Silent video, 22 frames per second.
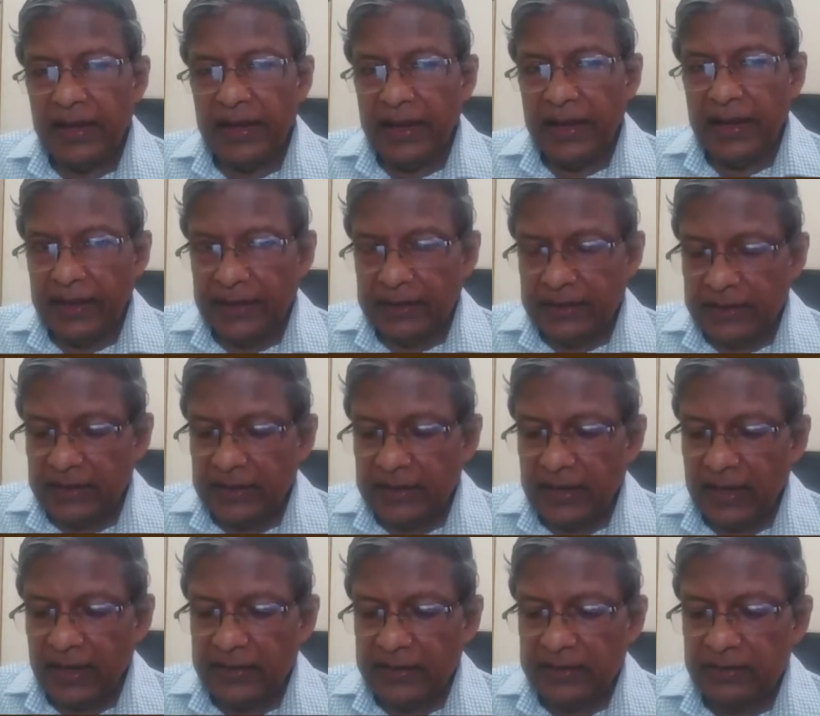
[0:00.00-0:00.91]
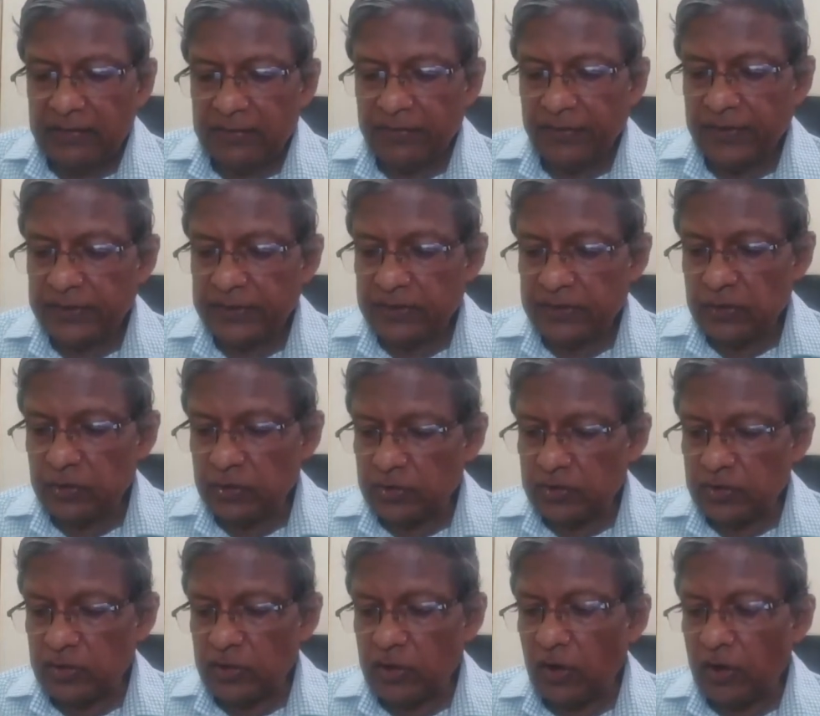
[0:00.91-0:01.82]
and he had first to
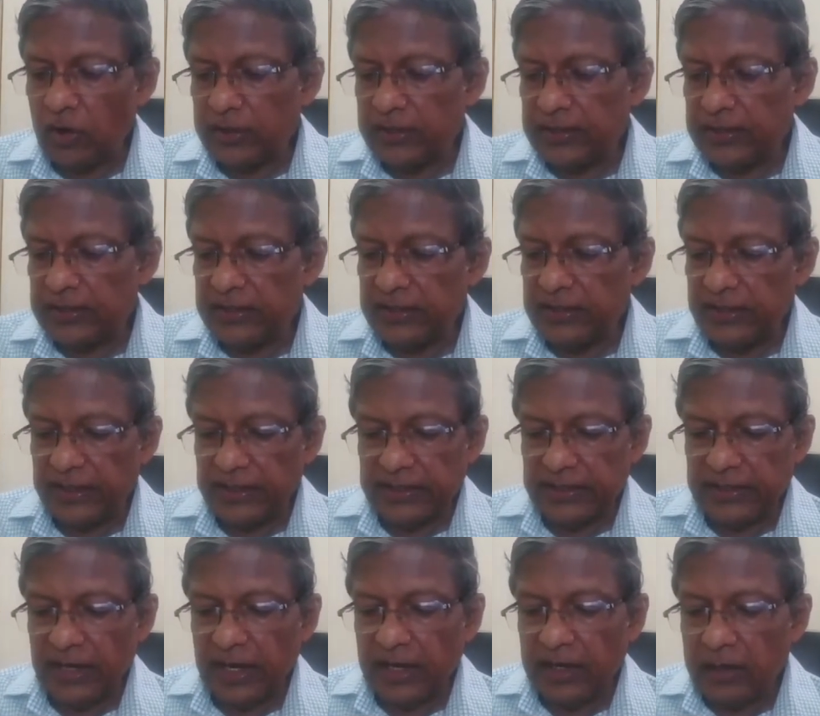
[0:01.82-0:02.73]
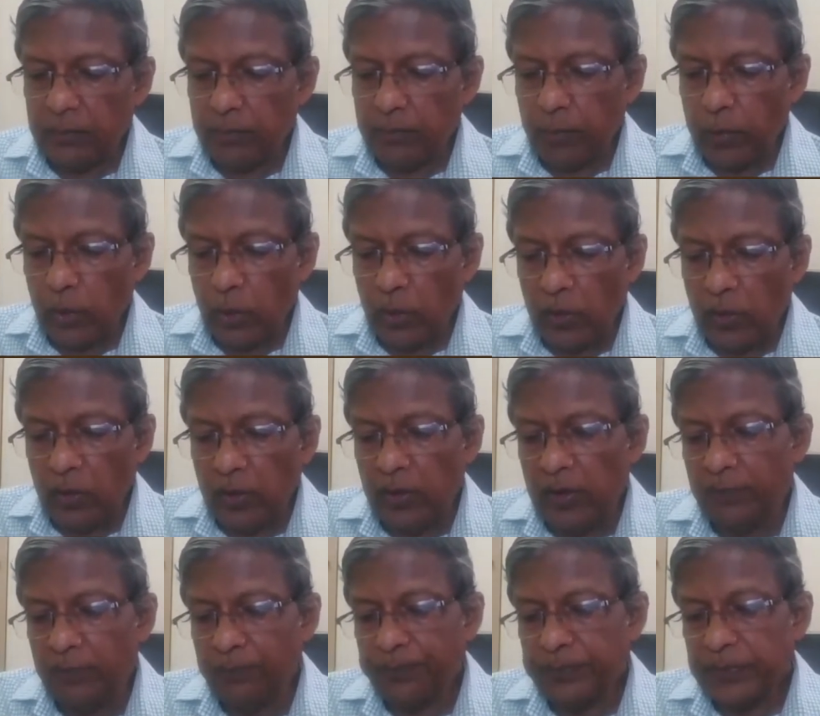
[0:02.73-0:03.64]
slaughter a young bull,
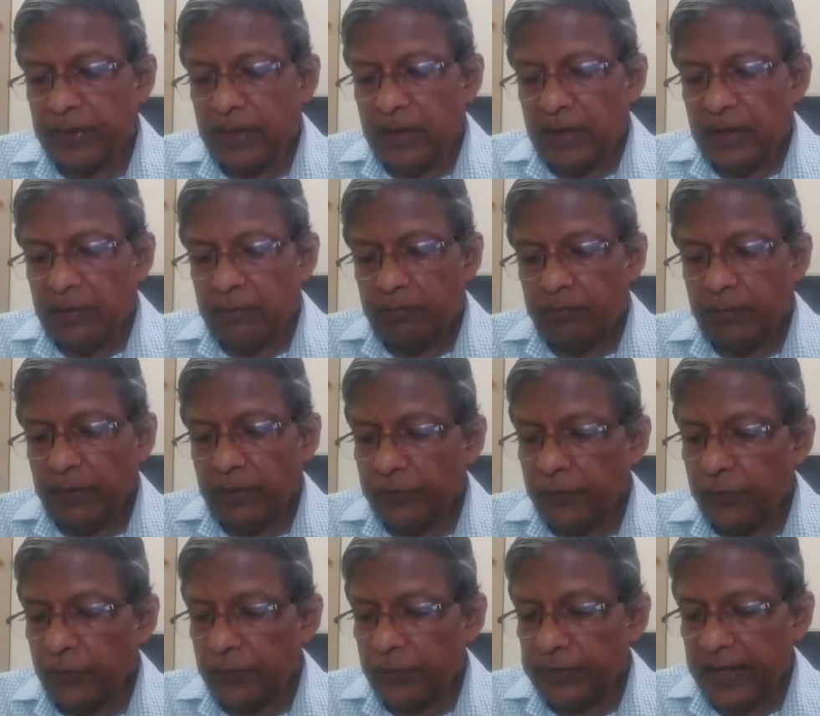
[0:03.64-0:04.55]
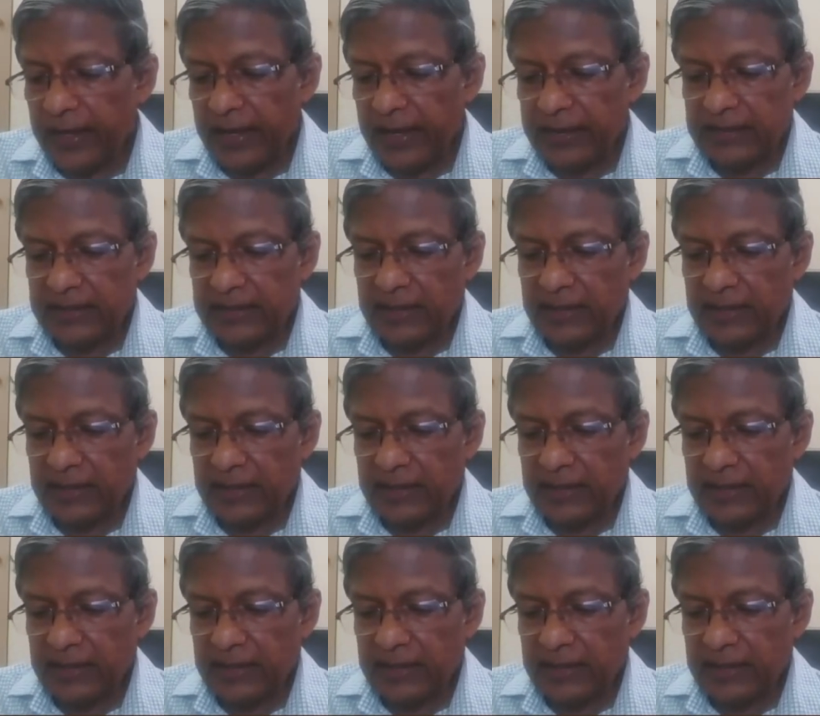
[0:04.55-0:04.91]
before that